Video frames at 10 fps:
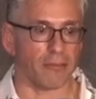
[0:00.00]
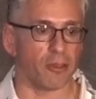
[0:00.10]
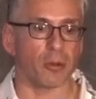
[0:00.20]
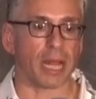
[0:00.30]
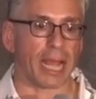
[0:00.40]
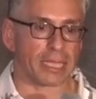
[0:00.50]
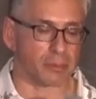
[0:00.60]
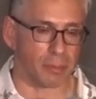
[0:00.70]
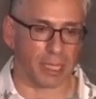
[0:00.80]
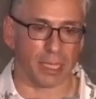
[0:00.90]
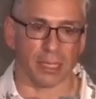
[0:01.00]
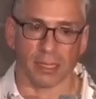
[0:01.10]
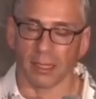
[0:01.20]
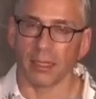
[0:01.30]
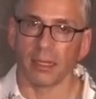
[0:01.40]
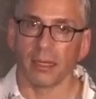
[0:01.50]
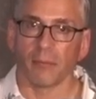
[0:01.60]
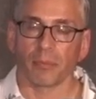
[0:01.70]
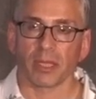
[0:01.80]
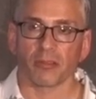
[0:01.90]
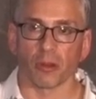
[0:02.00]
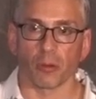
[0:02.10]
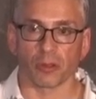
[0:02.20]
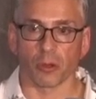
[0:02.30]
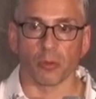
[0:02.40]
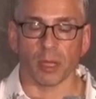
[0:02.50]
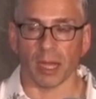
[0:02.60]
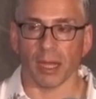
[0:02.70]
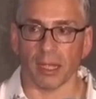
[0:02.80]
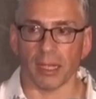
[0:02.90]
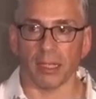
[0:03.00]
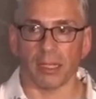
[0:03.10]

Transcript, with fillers: you had asked me, so, so uh,